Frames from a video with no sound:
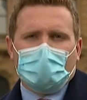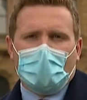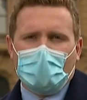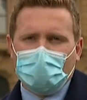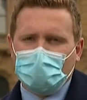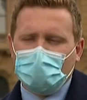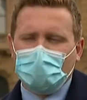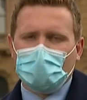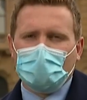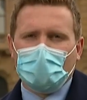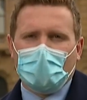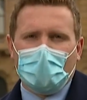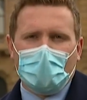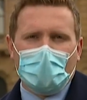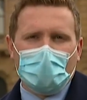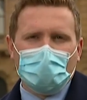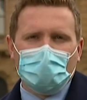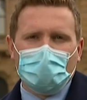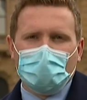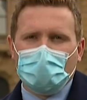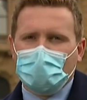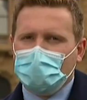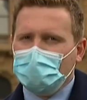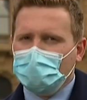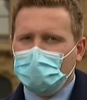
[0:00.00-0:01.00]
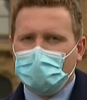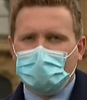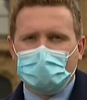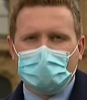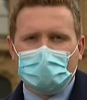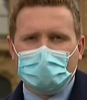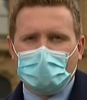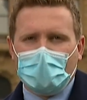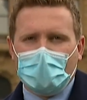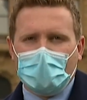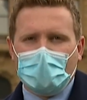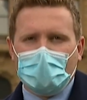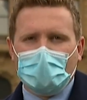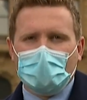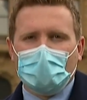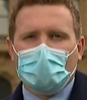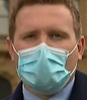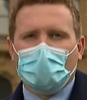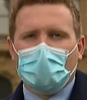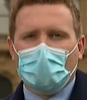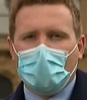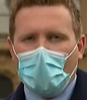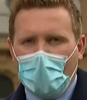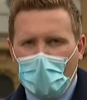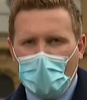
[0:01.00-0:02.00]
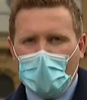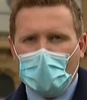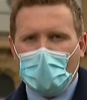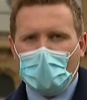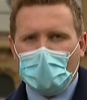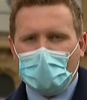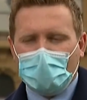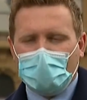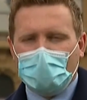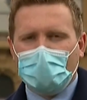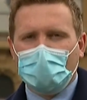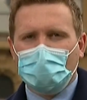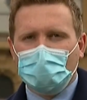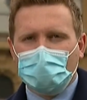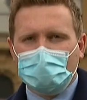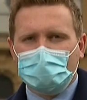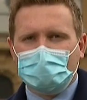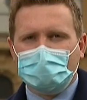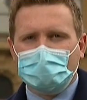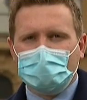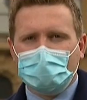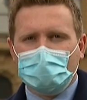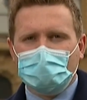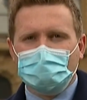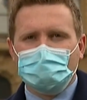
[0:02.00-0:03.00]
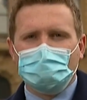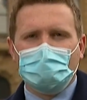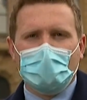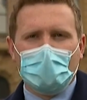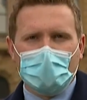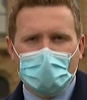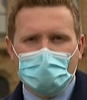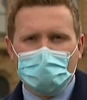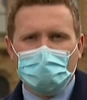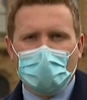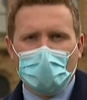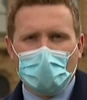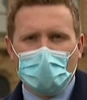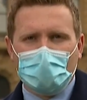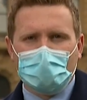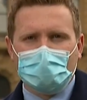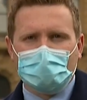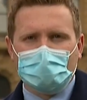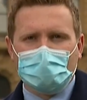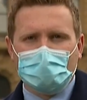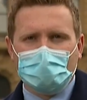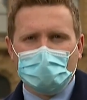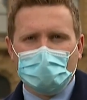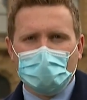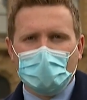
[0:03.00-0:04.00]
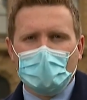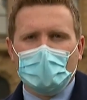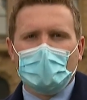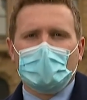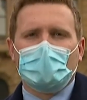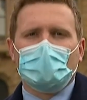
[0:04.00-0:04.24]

Matthew Guy wouldn't say why he was the better person